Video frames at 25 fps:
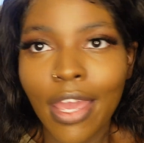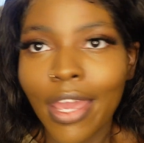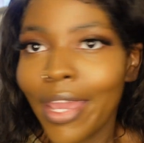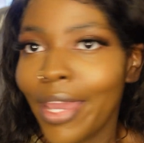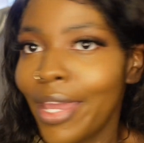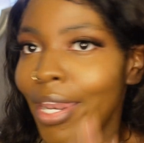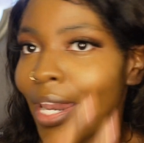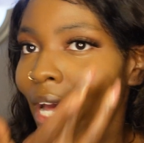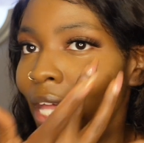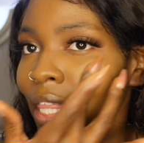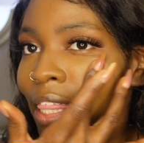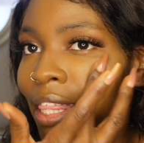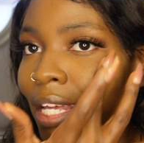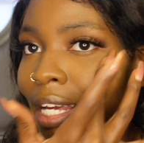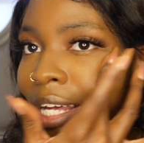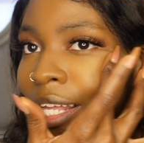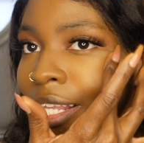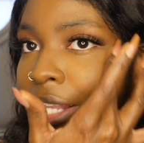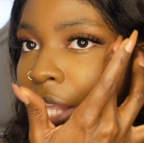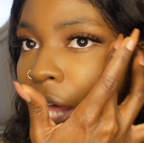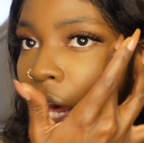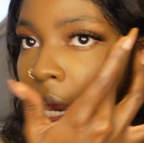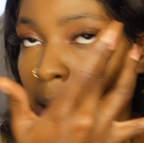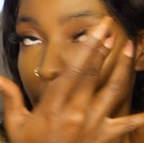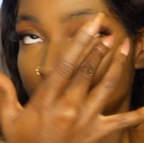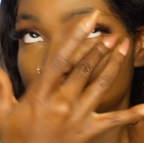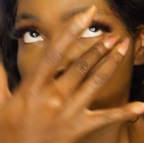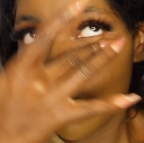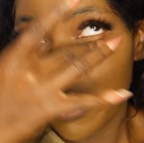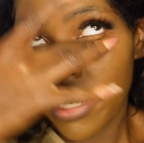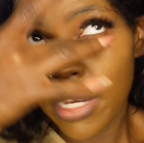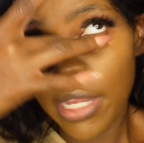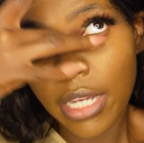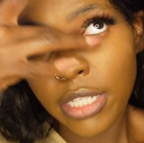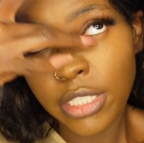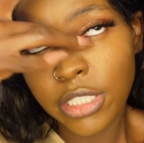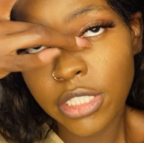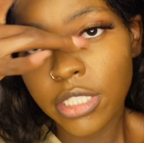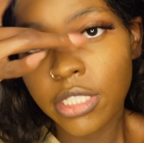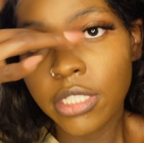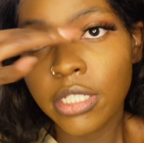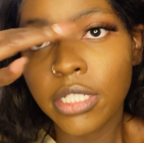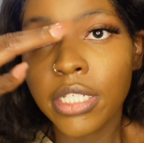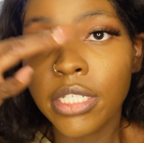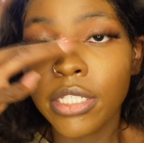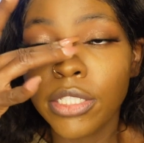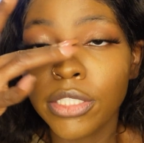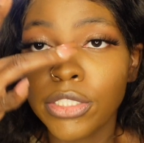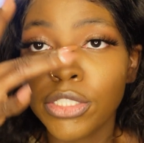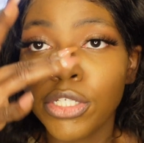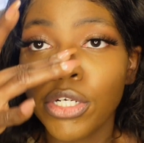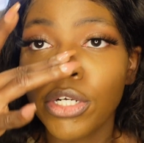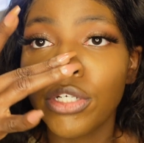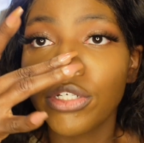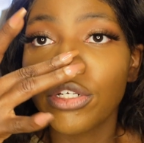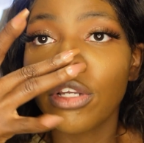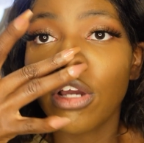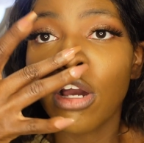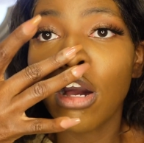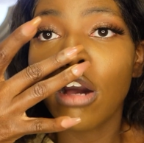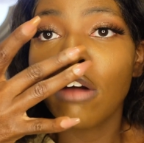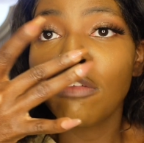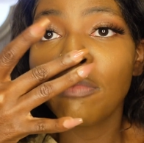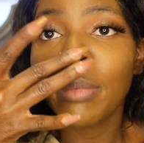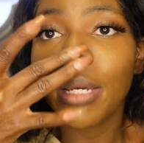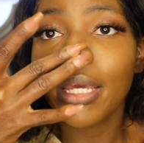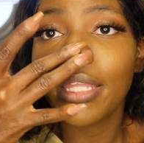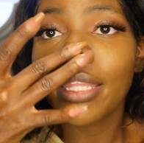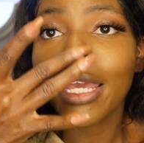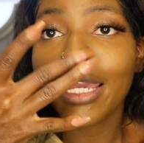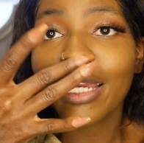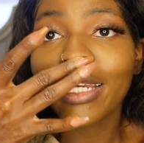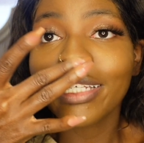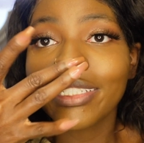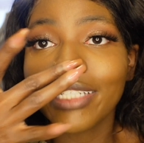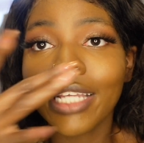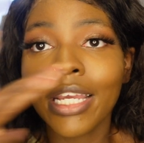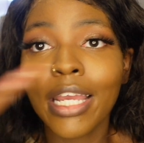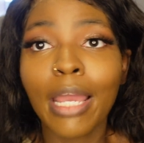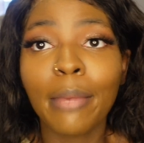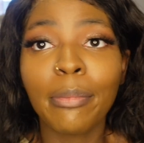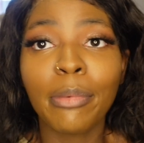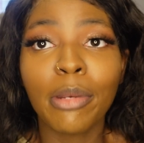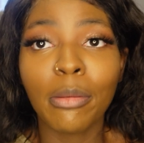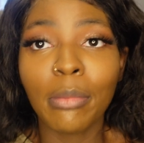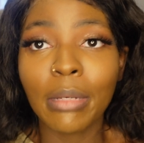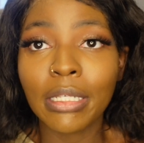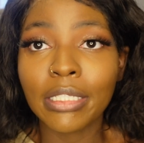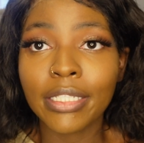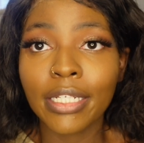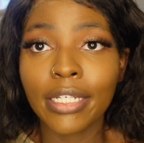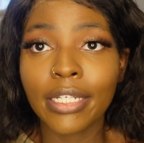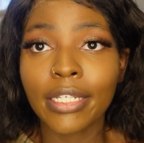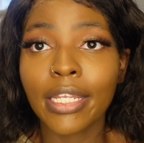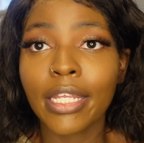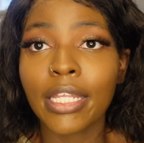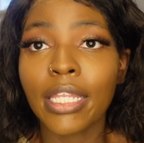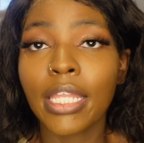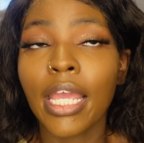And I think a lot of men actually get turned off by that, because that happened on my second date.